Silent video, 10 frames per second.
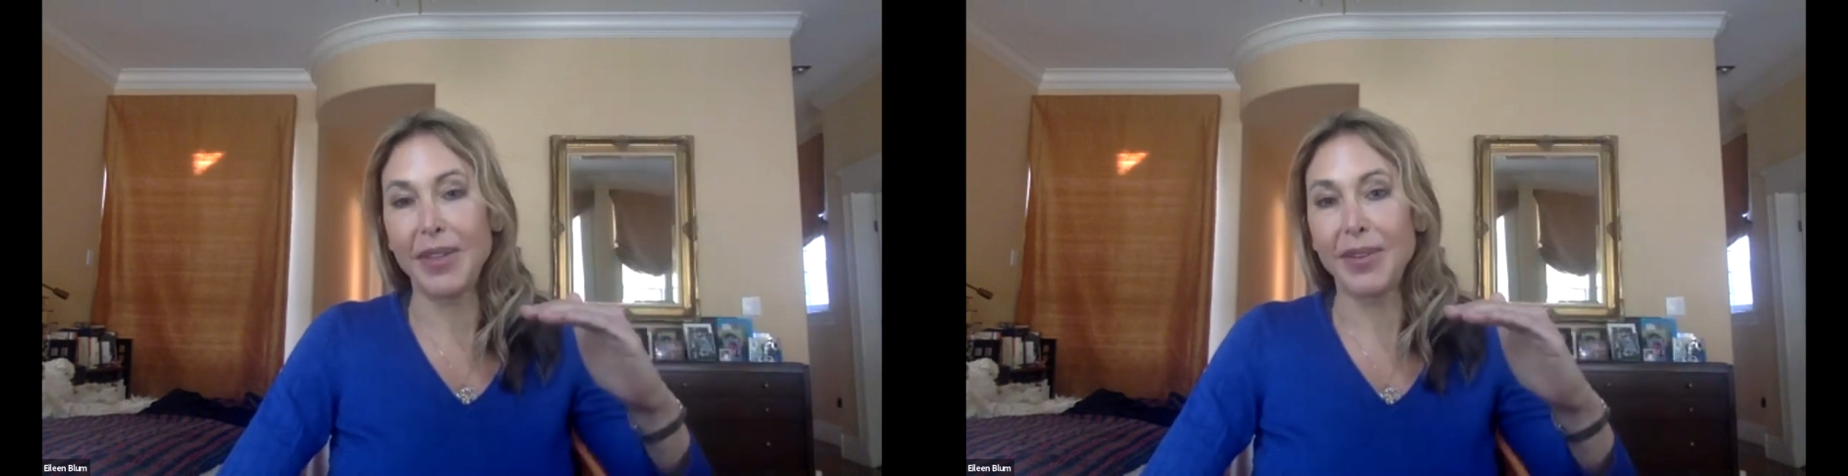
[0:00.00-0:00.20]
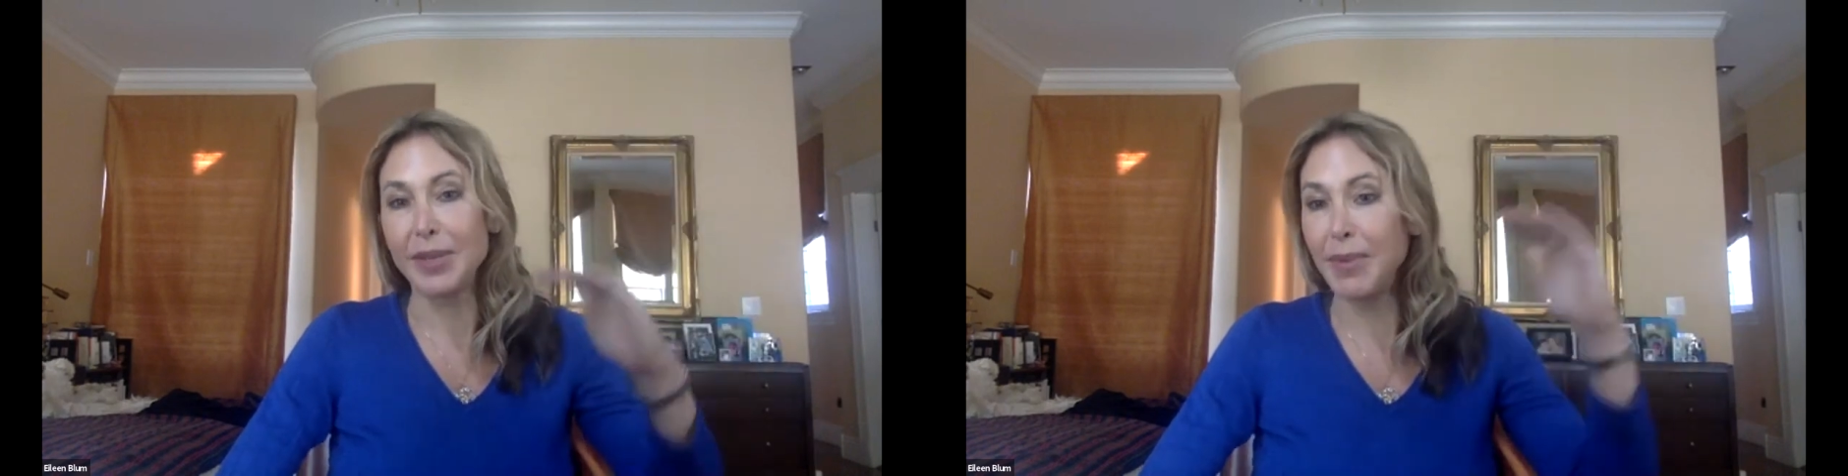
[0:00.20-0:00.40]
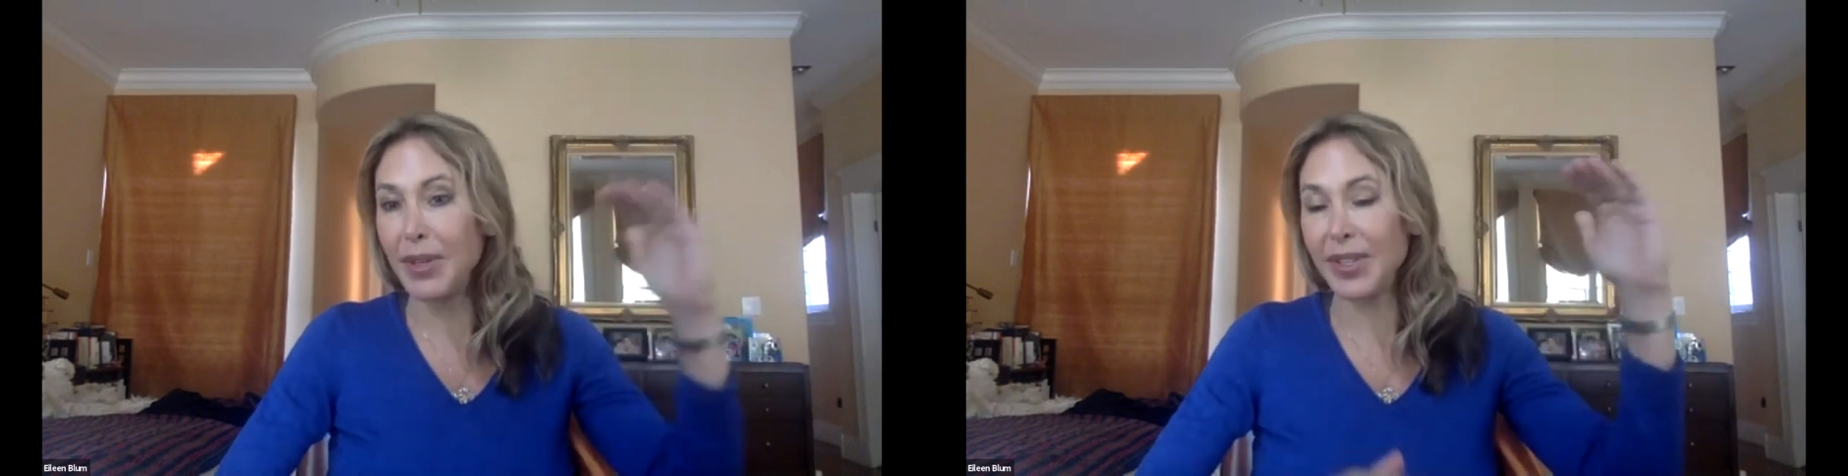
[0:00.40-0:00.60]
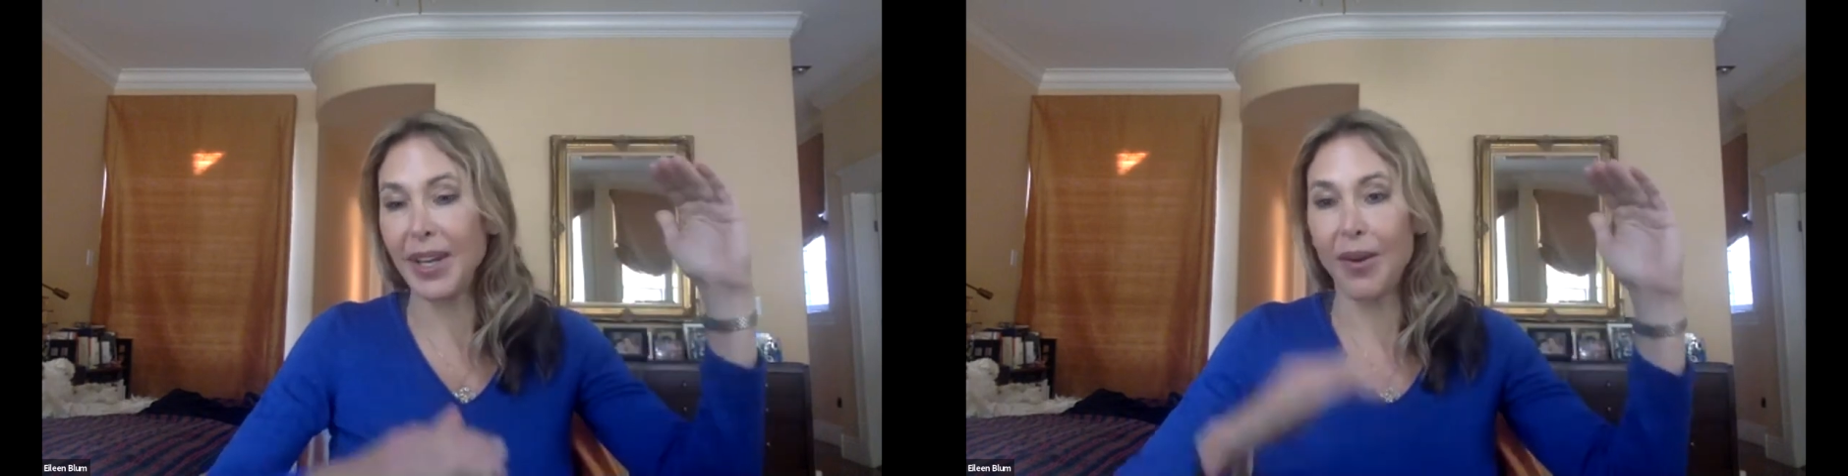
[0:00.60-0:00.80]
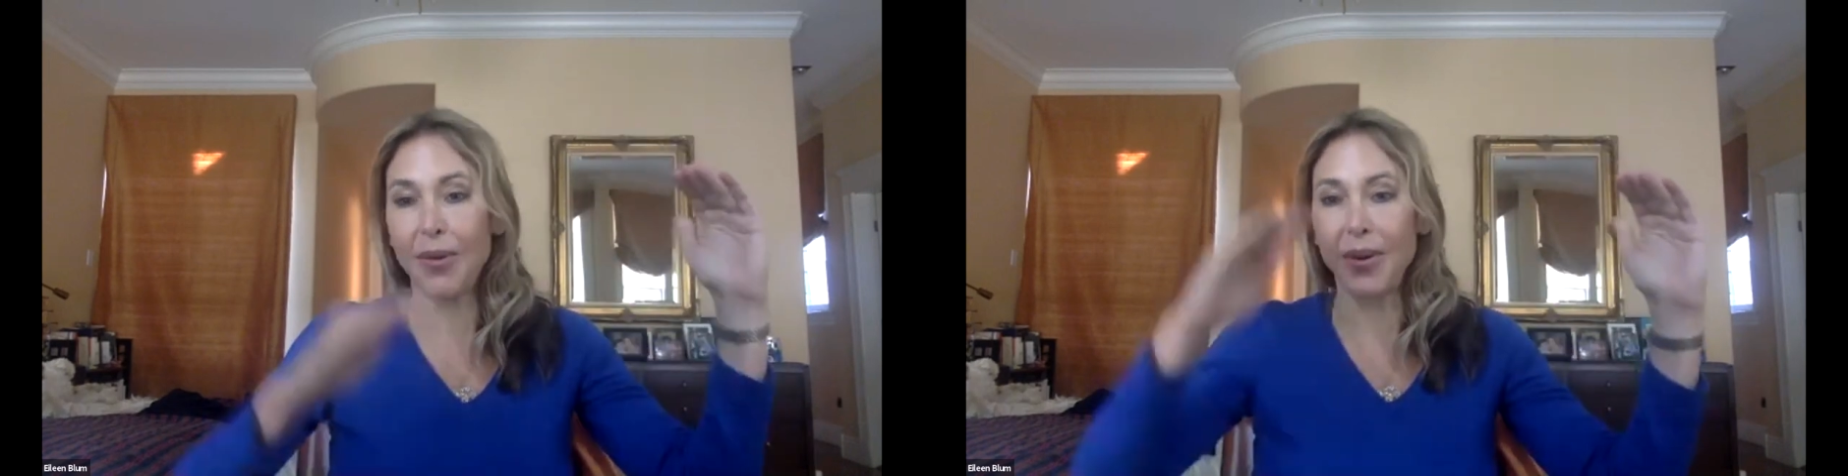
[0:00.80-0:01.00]
whether it's
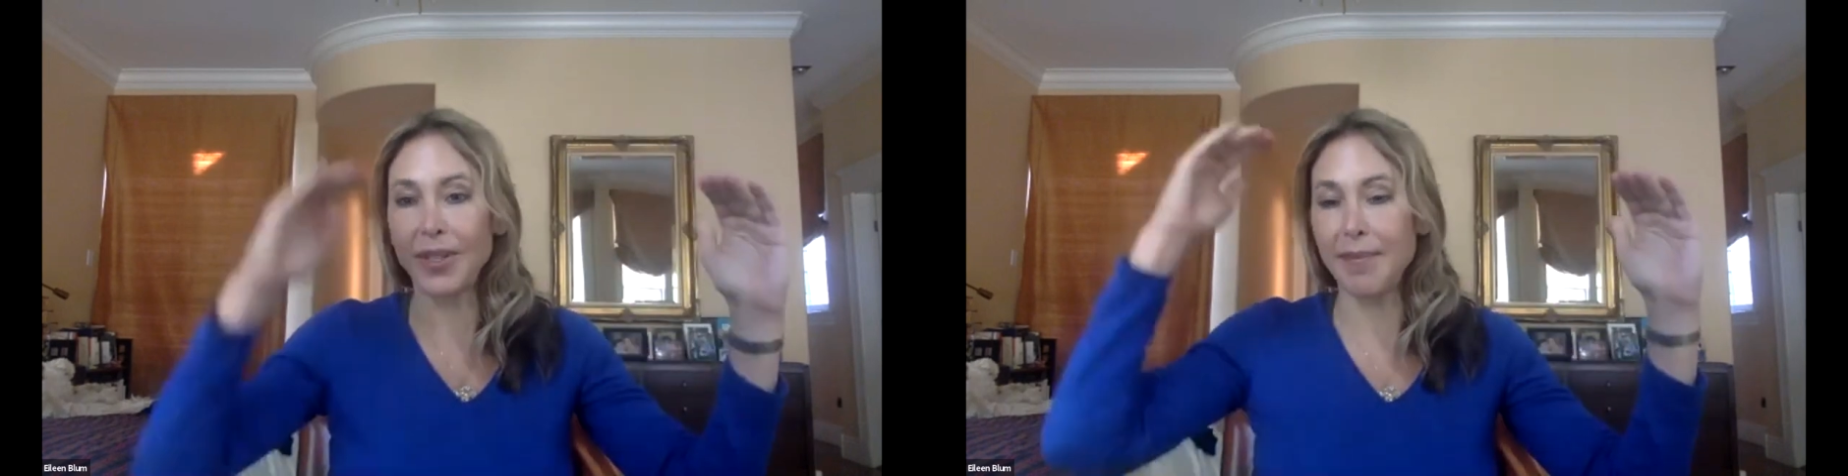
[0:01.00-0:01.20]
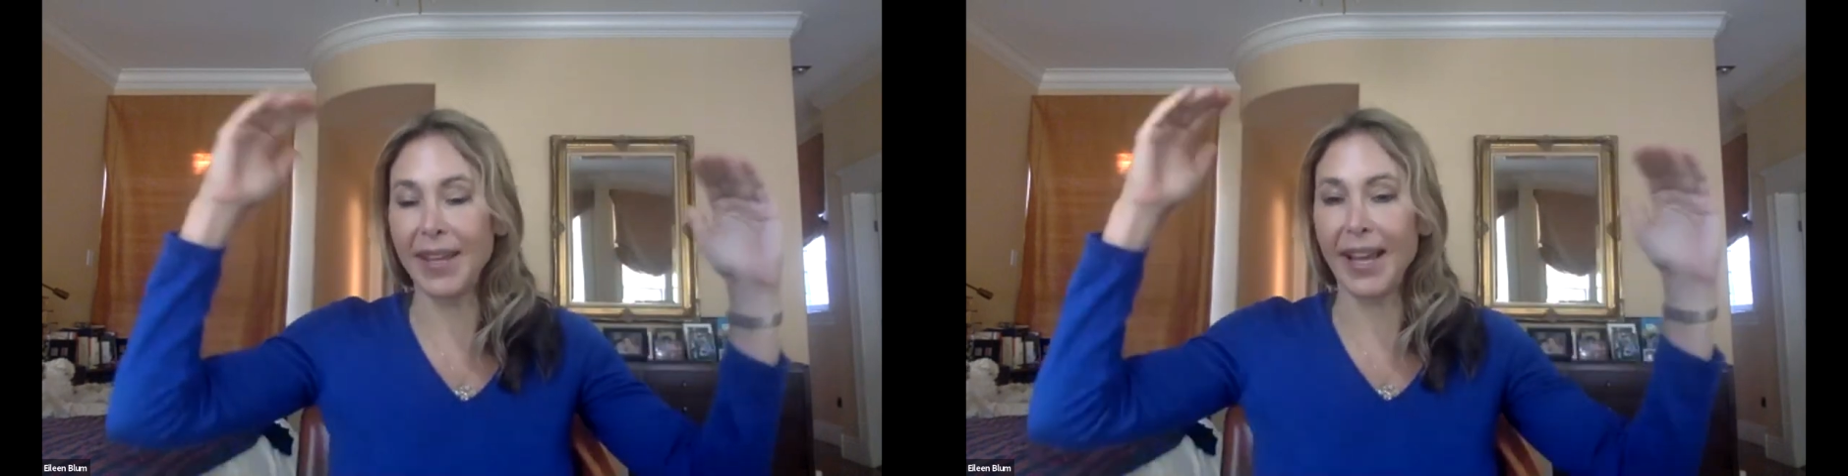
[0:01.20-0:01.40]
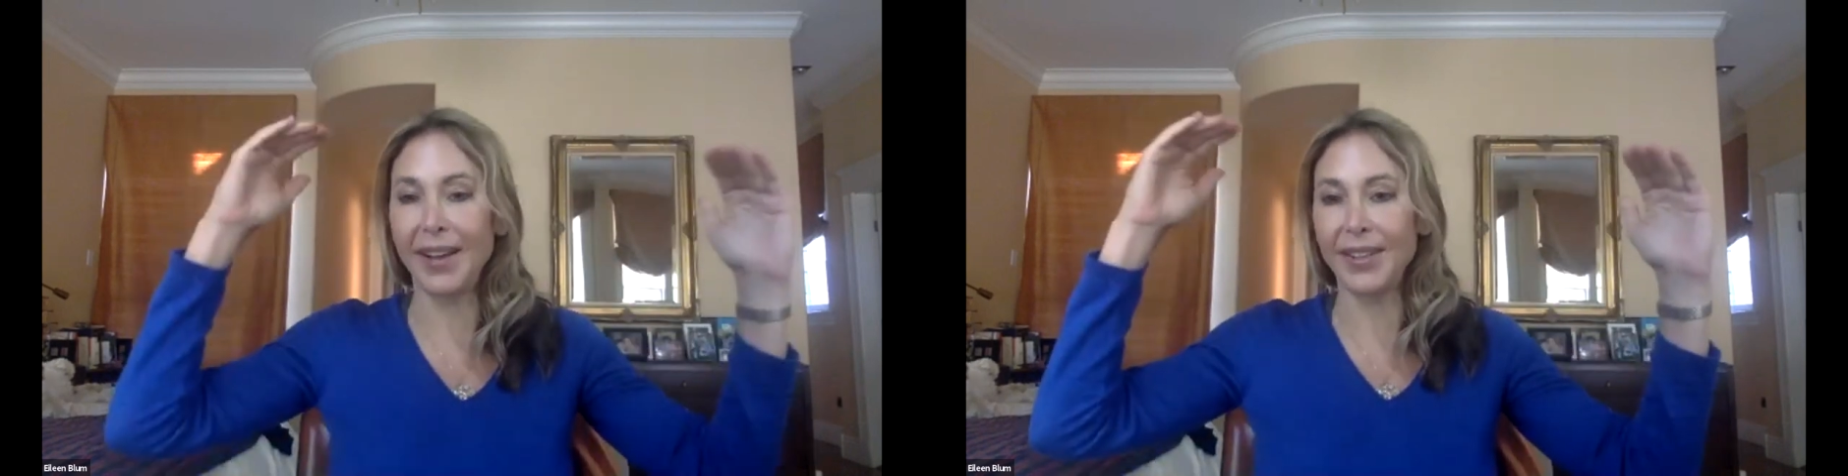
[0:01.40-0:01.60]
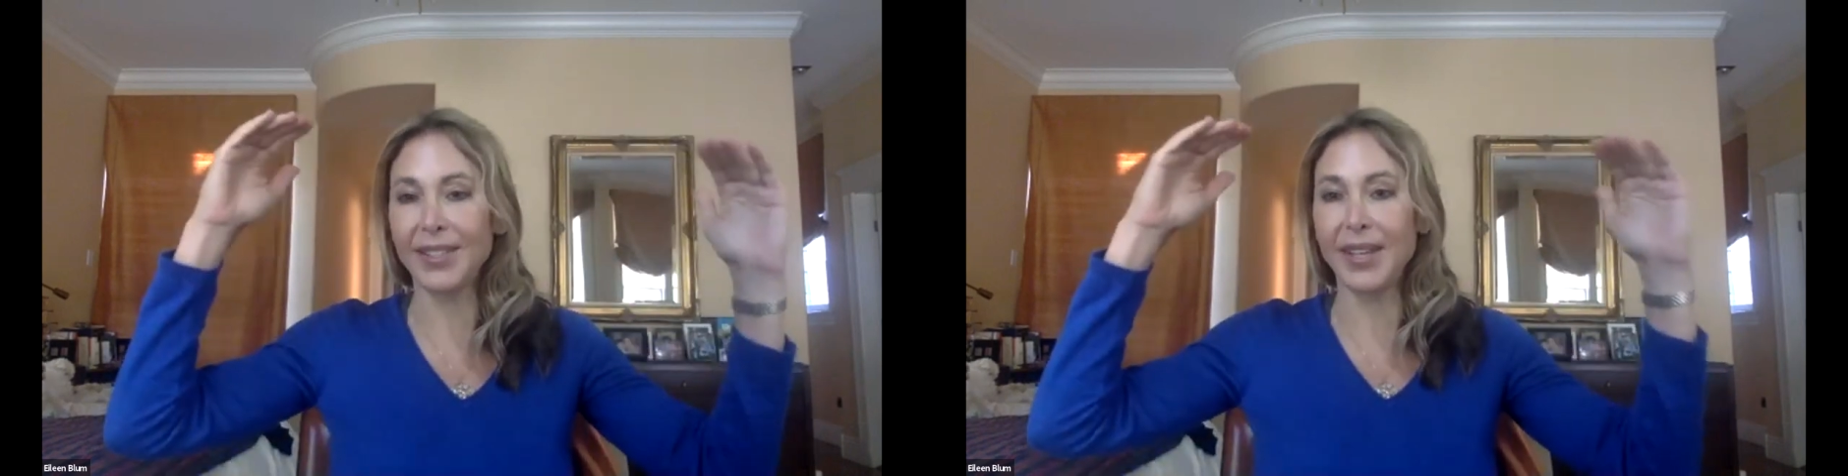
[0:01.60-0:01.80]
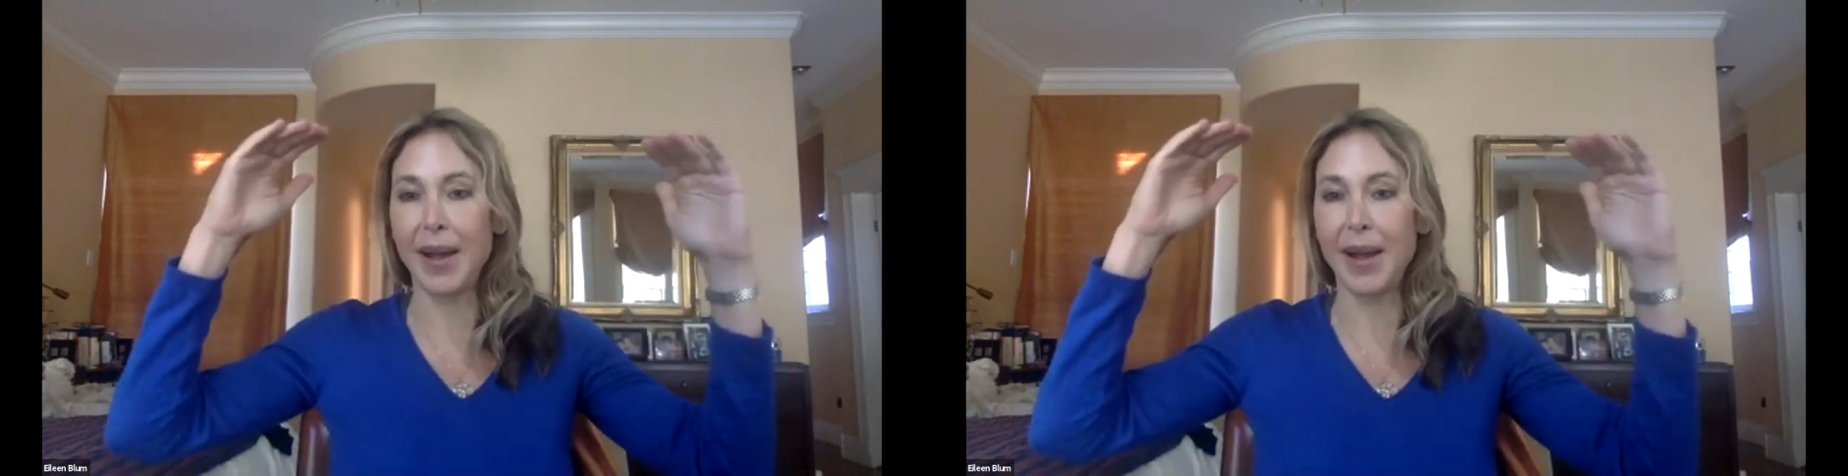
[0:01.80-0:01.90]
music or something else.